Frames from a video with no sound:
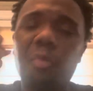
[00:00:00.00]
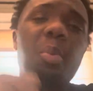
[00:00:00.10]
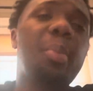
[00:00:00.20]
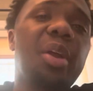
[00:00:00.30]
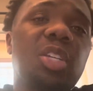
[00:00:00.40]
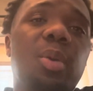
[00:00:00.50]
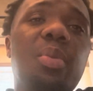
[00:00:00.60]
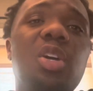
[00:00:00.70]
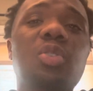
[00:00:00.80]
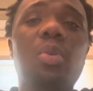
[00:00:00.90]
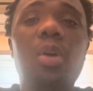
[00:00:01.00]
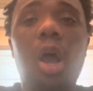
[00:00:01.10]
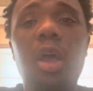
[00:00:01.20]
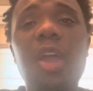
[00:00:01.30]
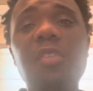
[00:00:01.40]
more breaks, man because
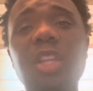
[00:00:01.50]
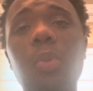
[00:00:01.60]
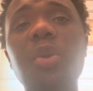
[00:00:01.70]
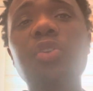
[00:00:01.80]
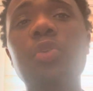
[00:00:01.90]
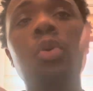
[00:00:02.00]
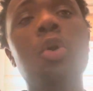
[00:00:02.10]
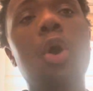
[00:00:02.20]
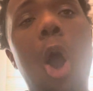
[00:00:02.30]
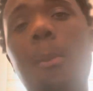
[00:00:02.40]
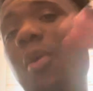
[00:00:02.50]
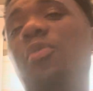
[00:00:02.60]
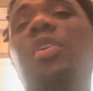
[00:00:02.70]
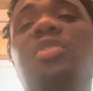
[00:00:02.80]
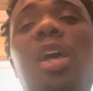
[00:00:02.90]
everything we do on
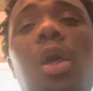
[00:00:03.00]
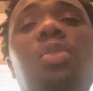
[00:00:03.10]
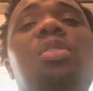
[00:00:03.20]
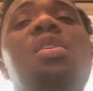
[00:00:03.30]
both our towns.